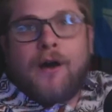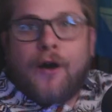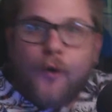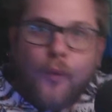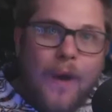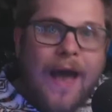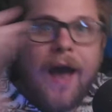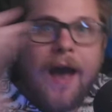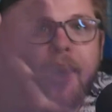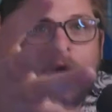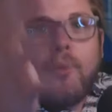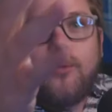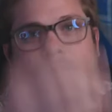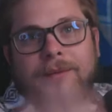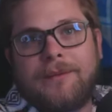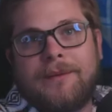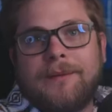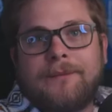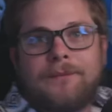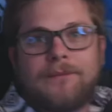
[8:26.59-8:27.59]
Well,
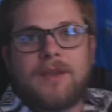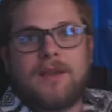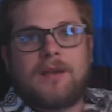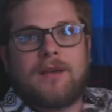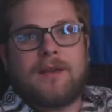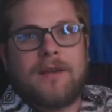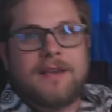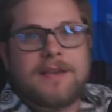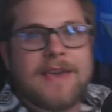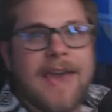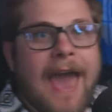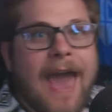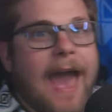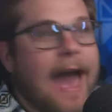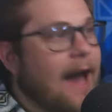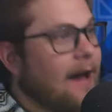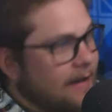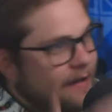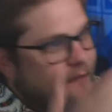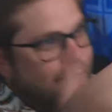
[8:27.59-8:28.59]

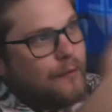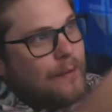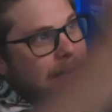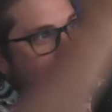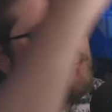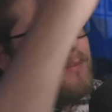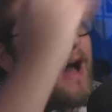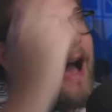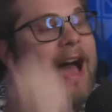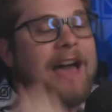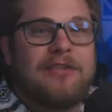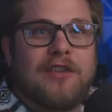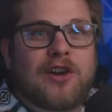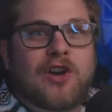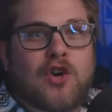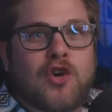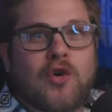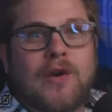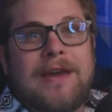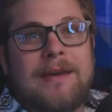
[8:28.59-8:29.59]
yeah, if we buy the
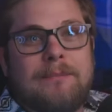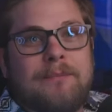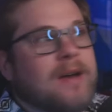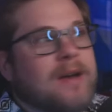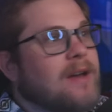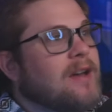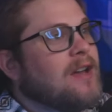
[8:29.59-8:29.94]
creep